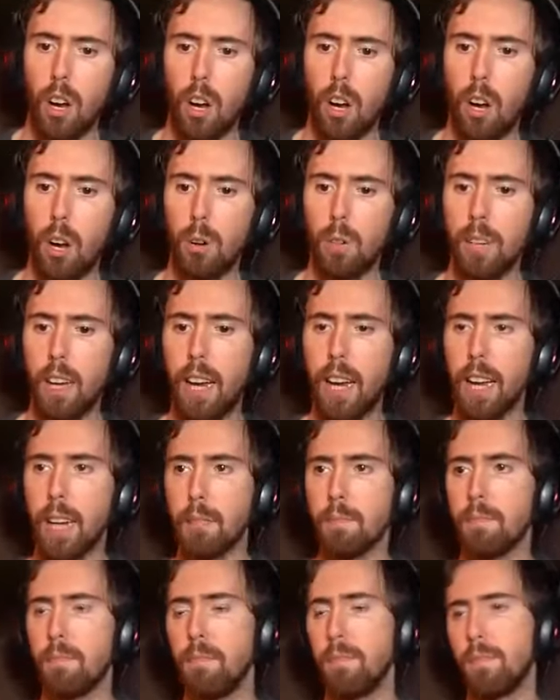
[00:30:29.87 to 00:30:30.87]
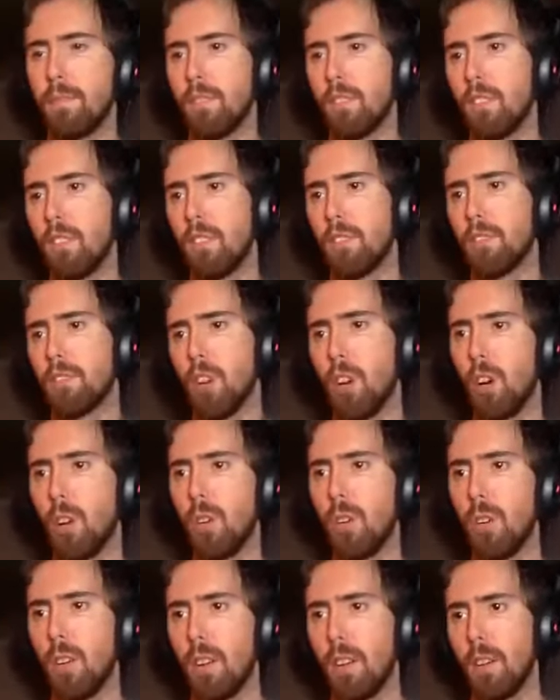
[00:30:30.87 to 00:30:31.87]
Okay.
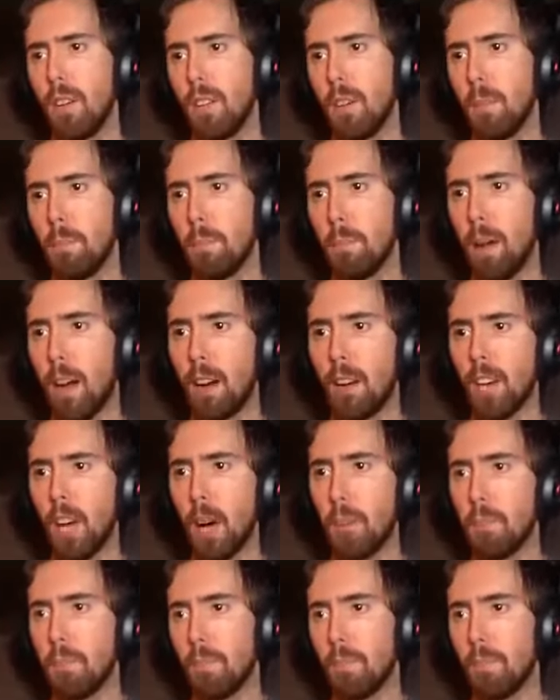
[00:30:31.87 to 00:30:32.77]
So, mount up.